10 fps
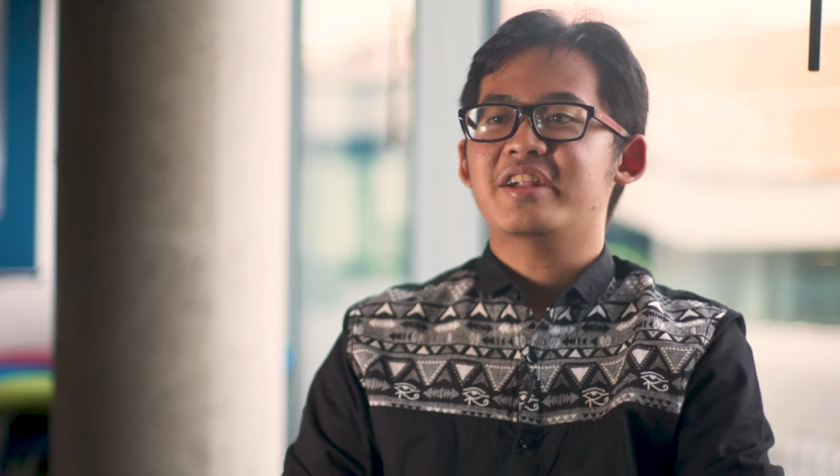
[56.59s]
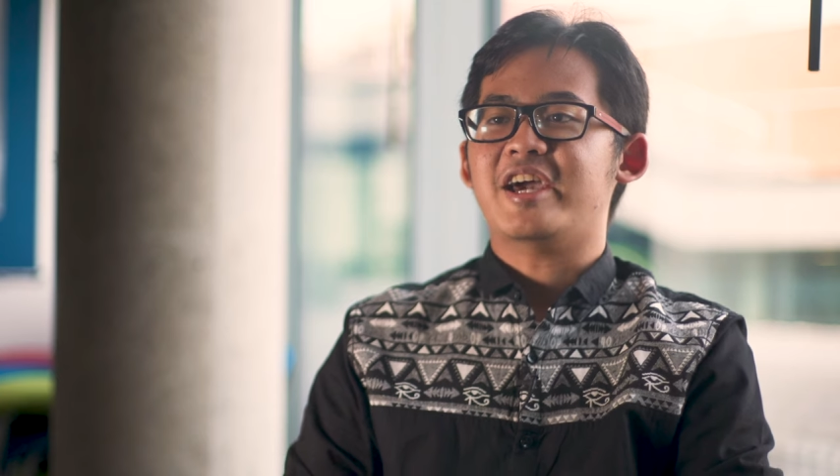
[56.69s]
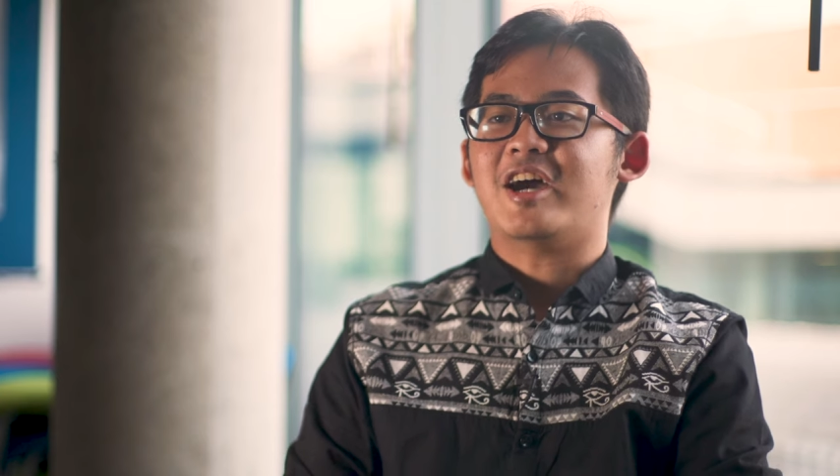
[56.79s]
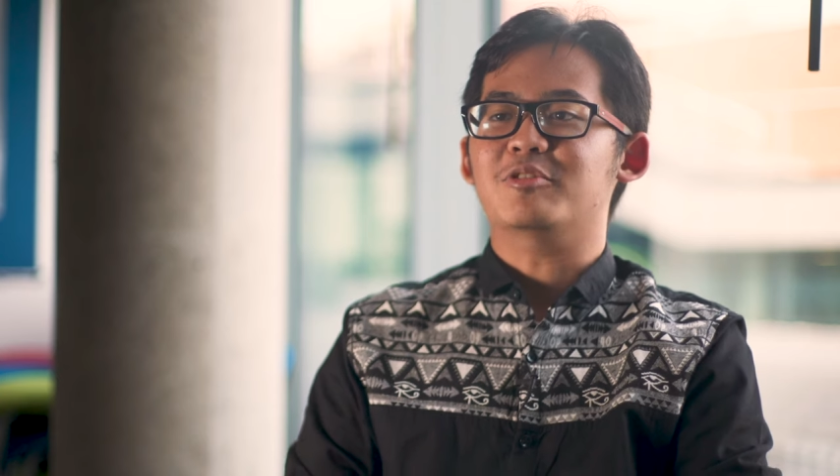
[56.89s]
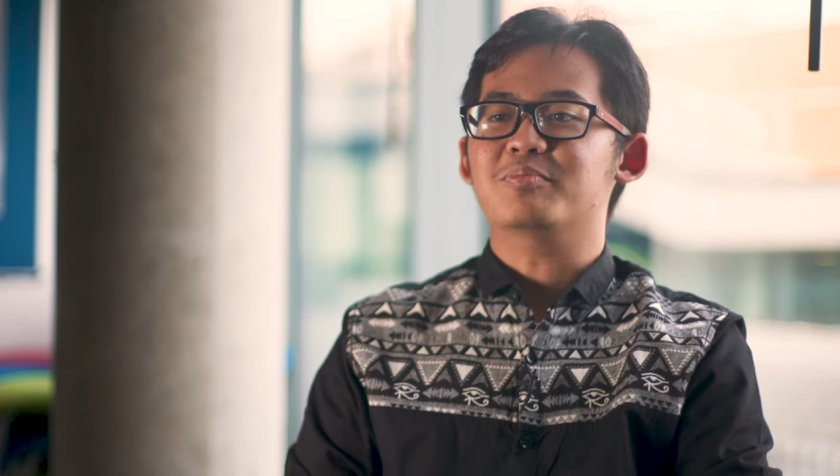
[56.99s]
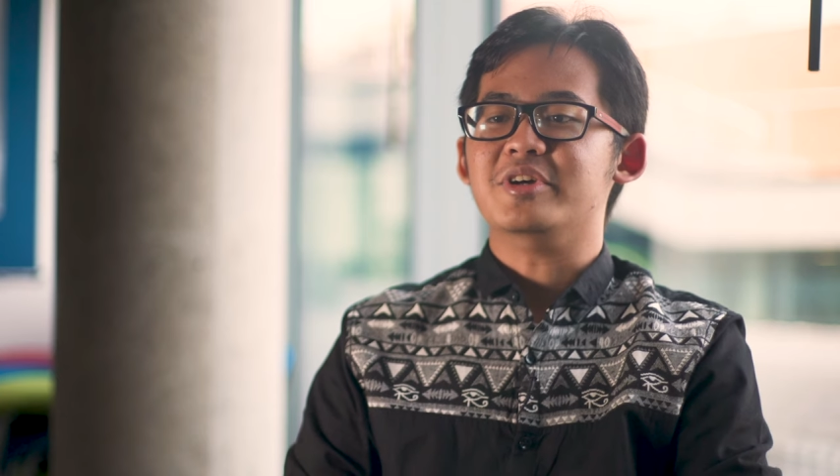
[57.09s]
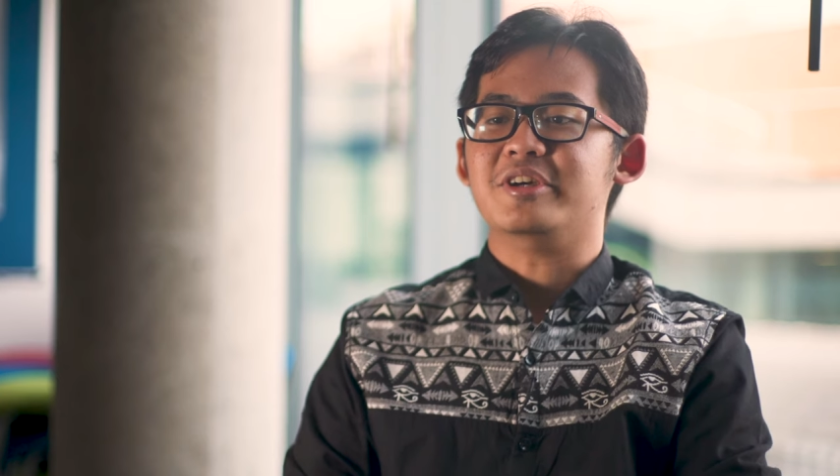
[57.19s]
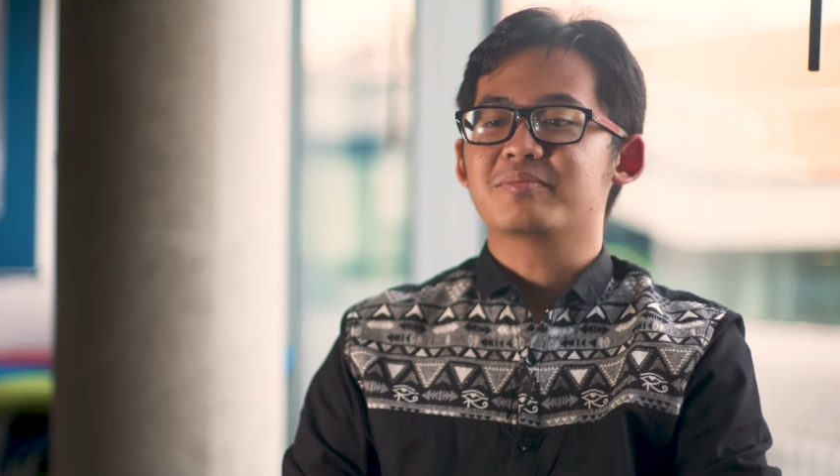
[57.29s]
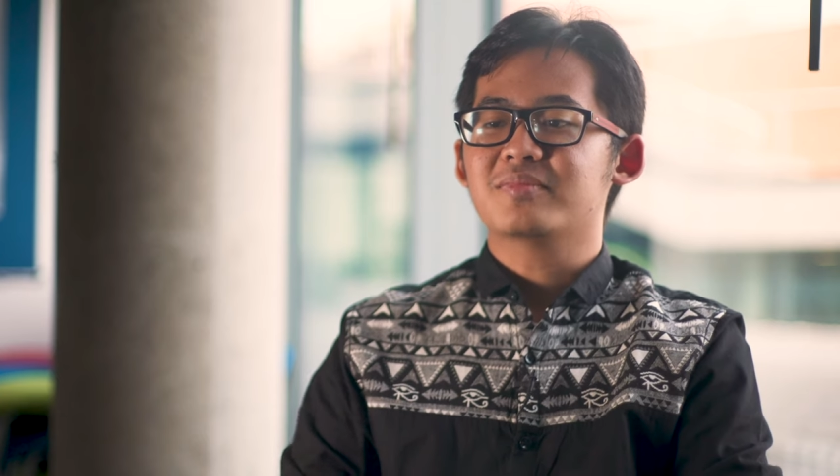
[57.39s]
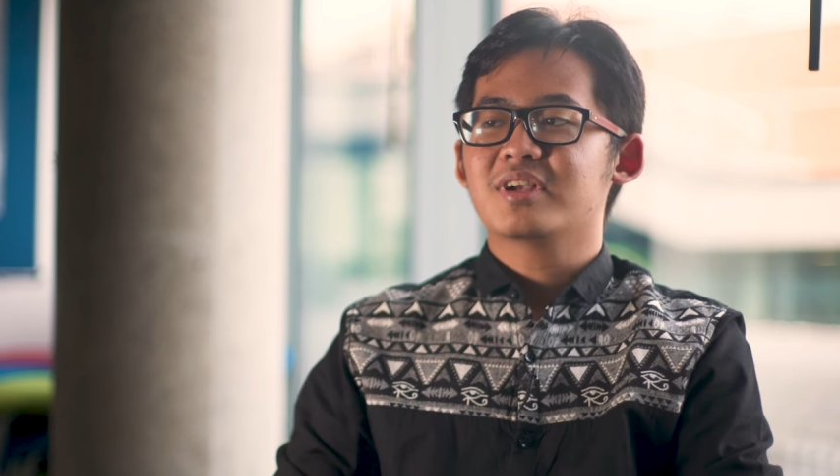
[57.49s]
they help
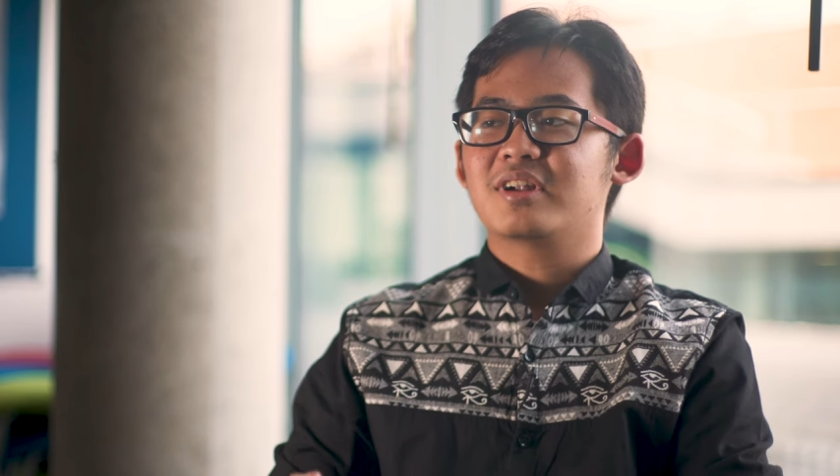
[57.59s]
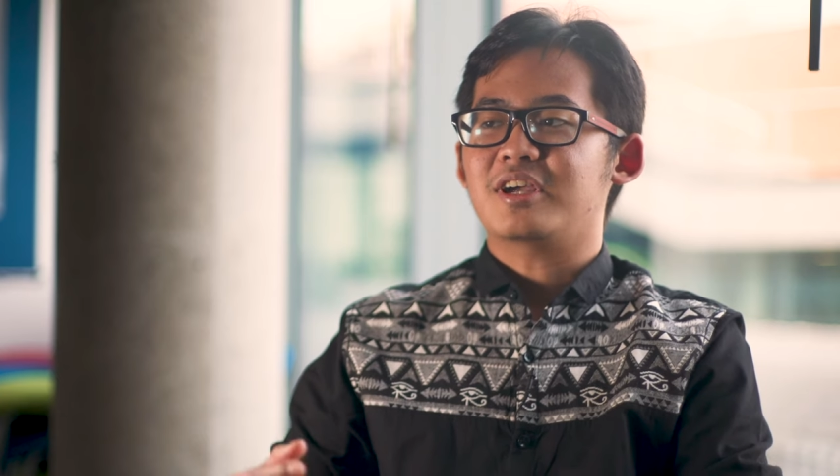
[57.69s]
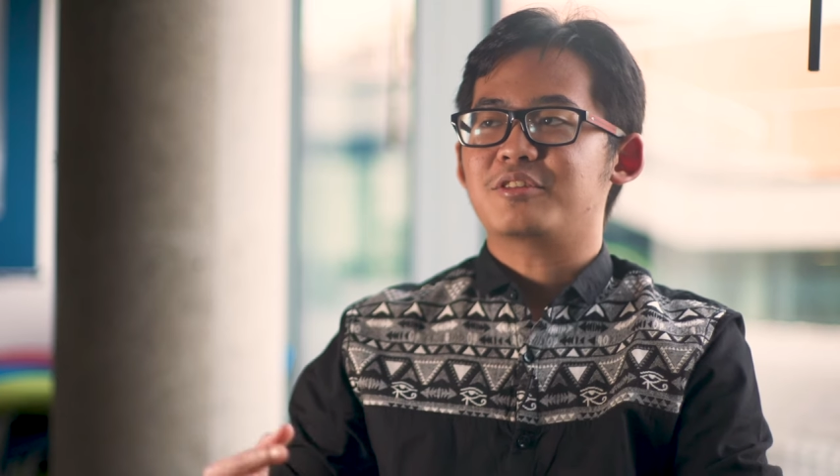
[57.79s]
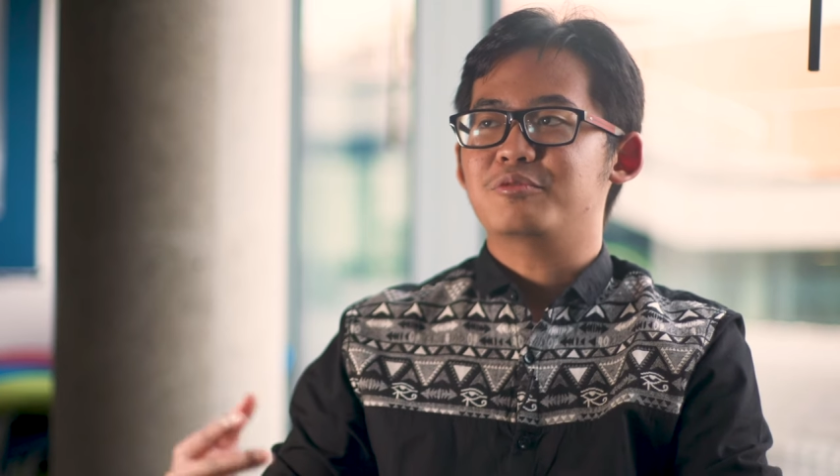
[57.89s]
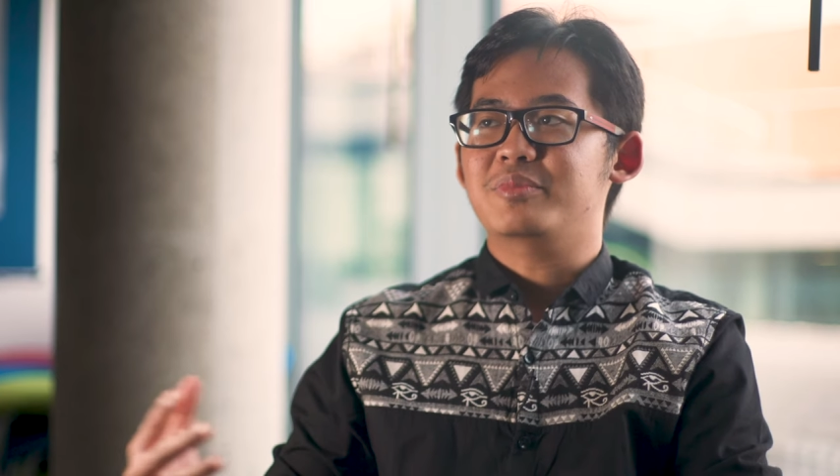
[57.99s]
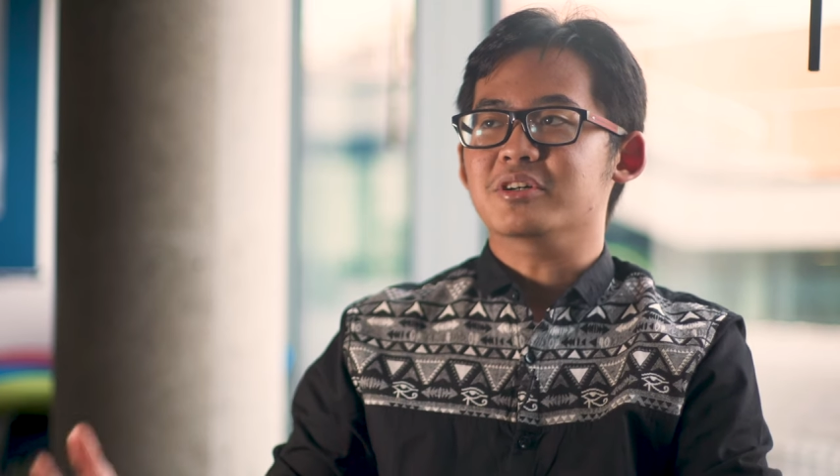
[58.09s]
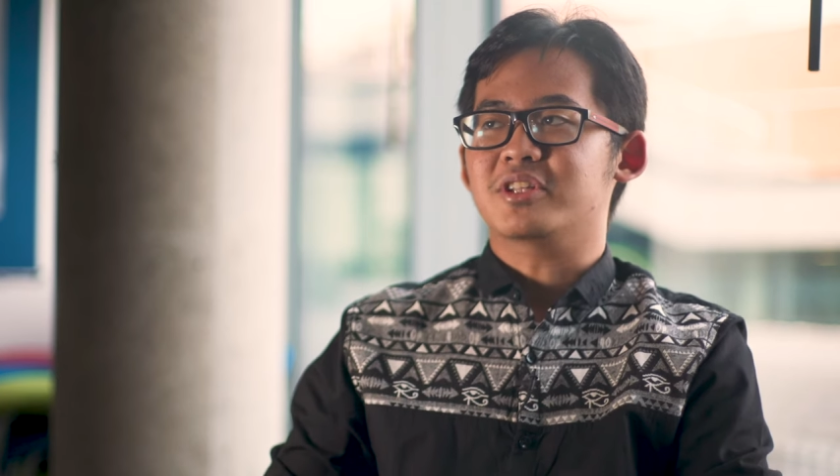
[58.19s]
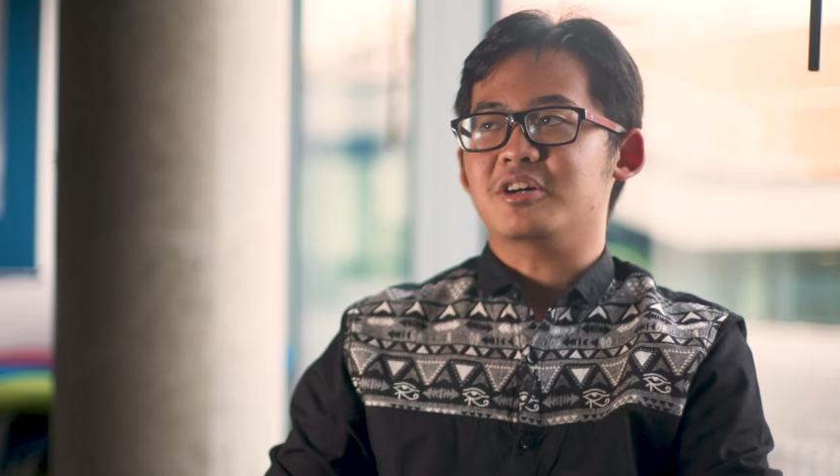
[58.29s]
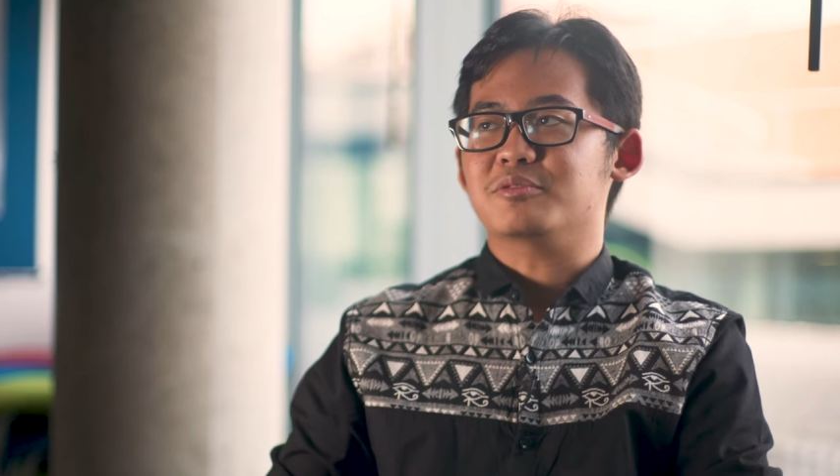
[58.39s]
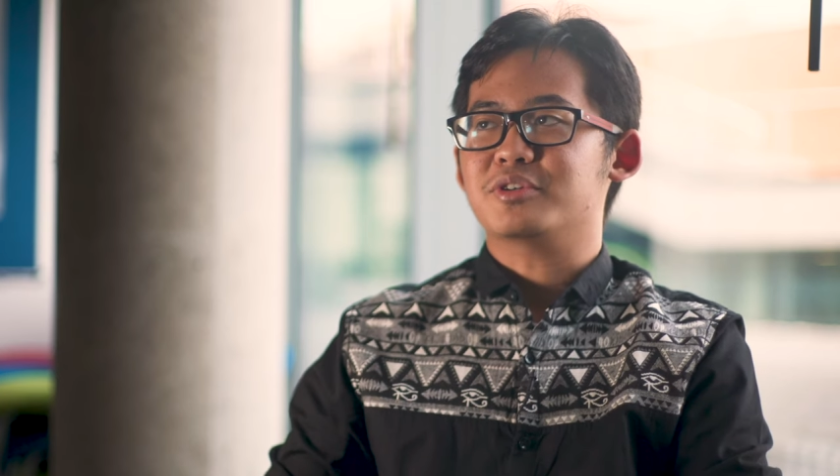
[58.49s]
me like to build a